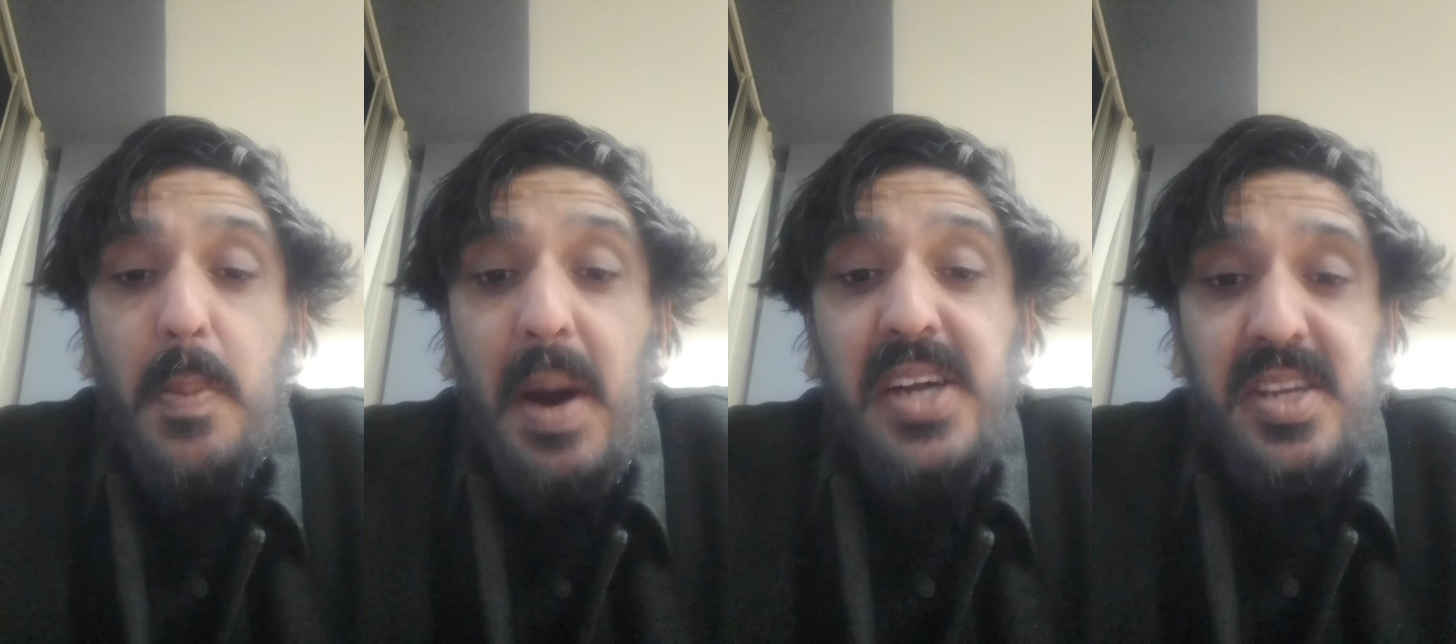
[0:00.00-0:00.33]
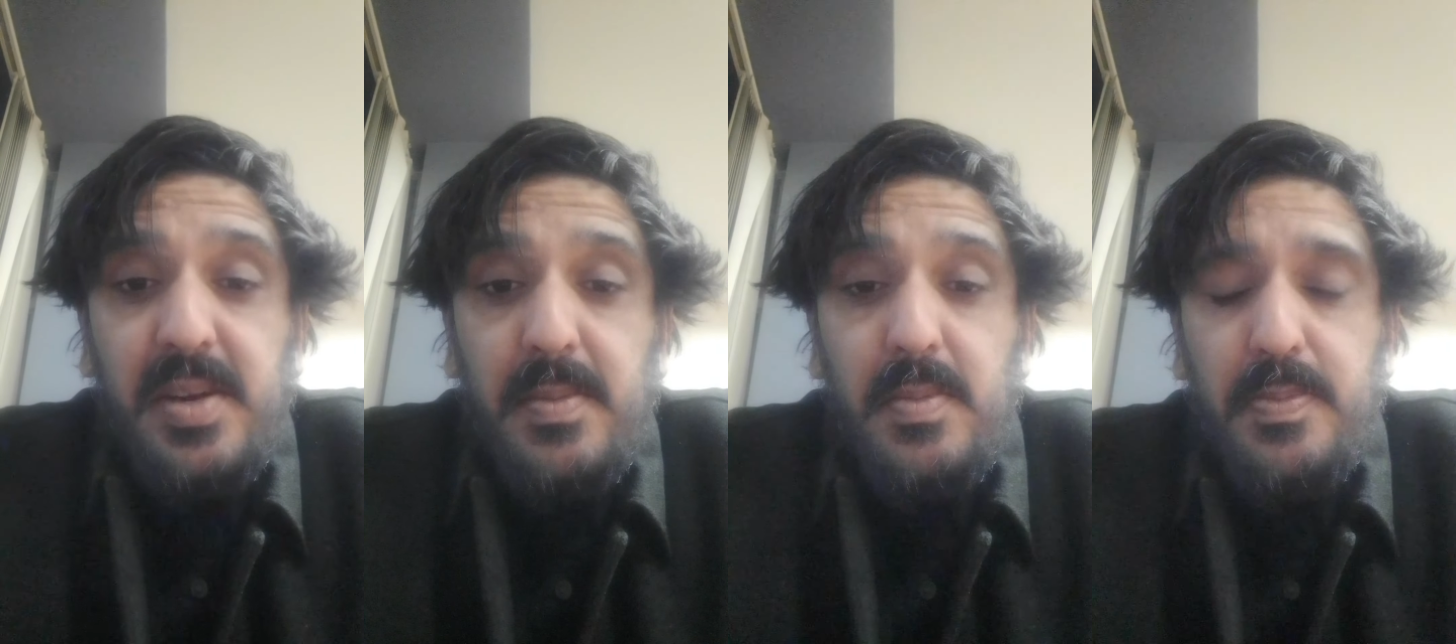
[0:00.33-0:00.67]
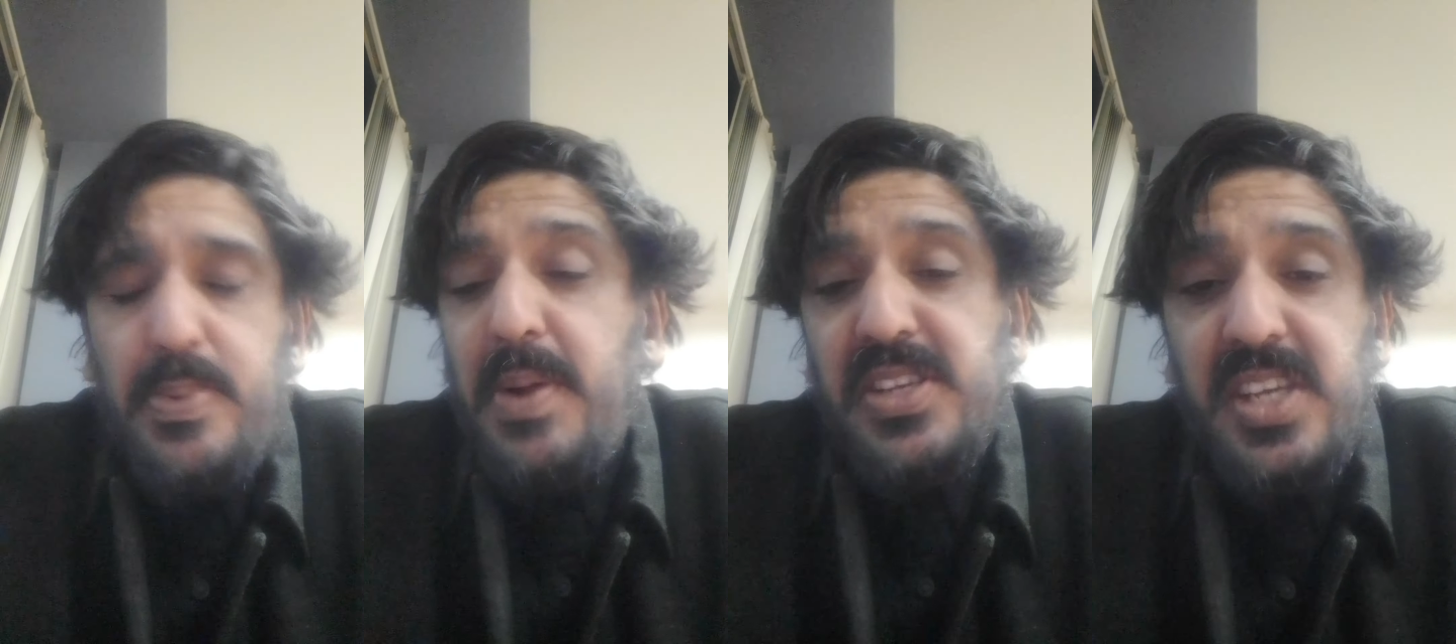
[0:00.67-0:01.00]

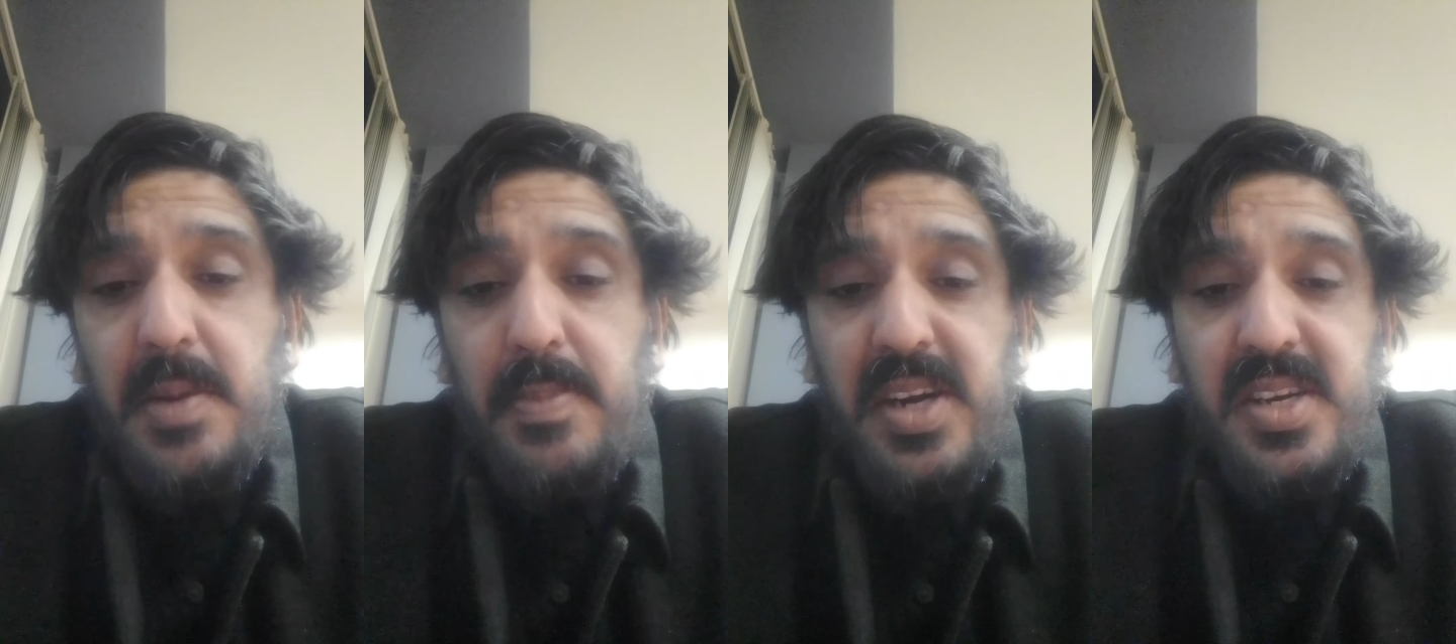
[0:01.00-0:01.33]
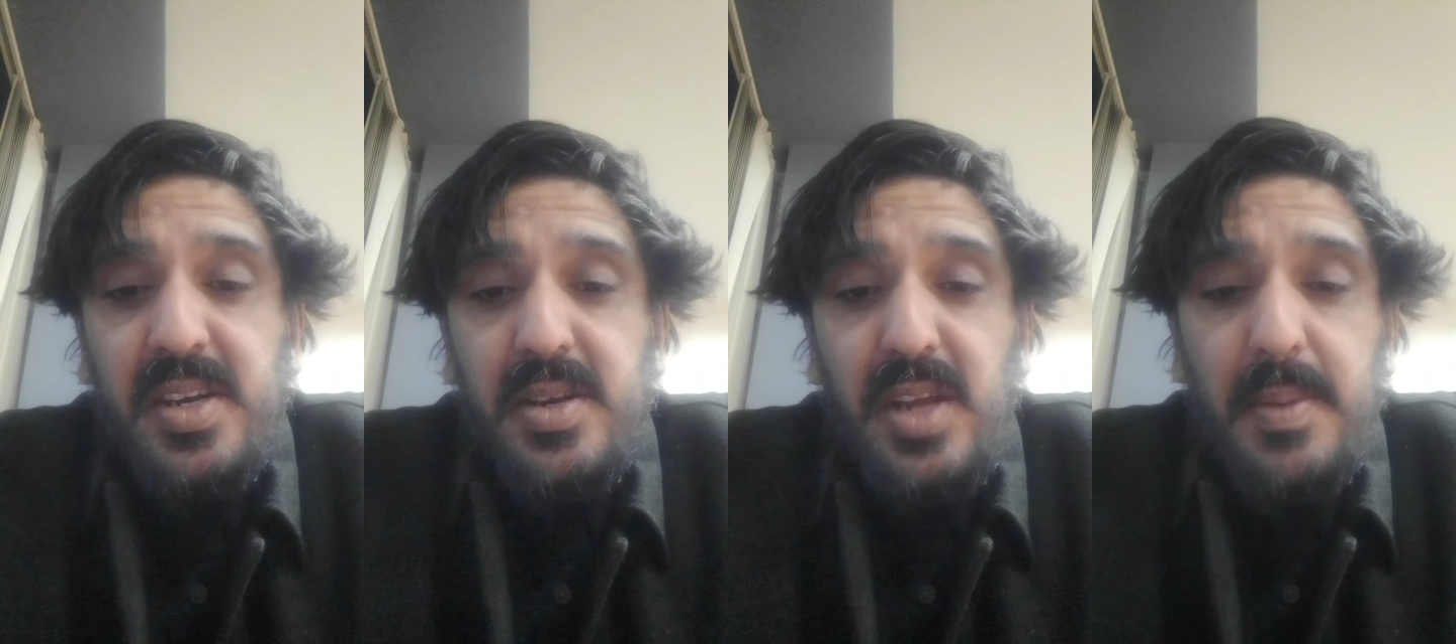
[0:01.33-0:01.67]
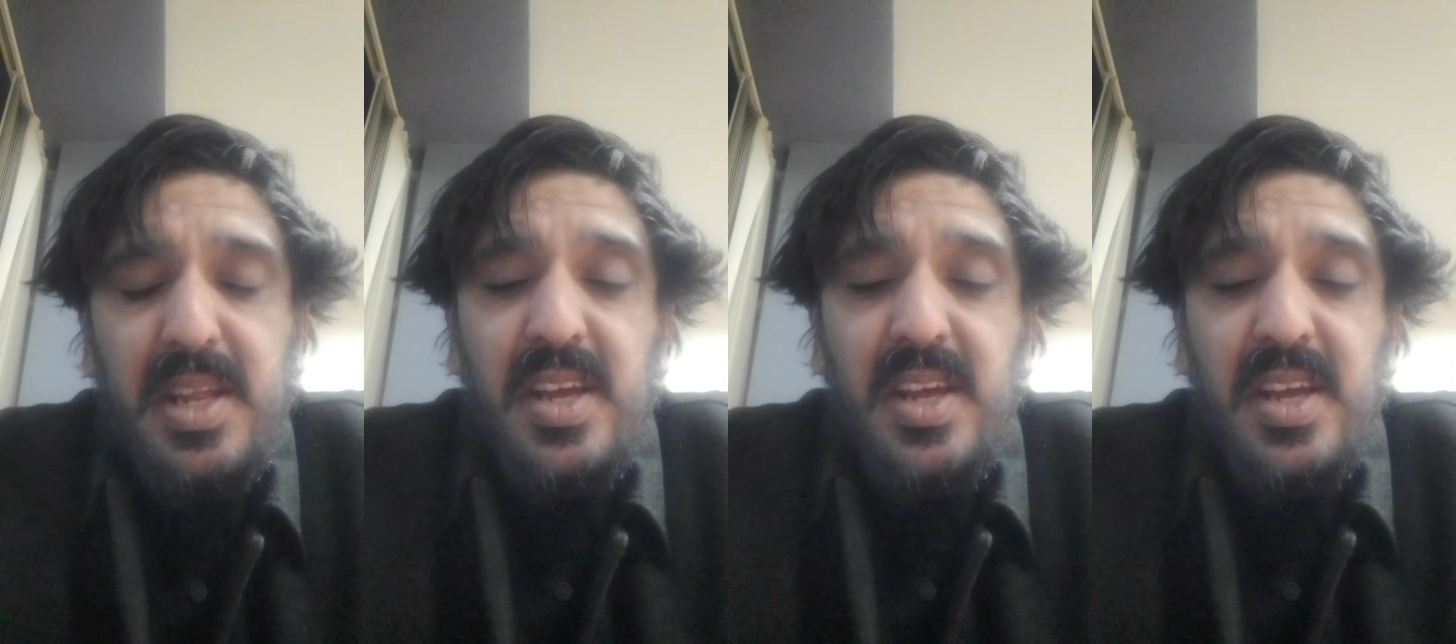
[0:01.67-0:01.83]
button, pressing a button.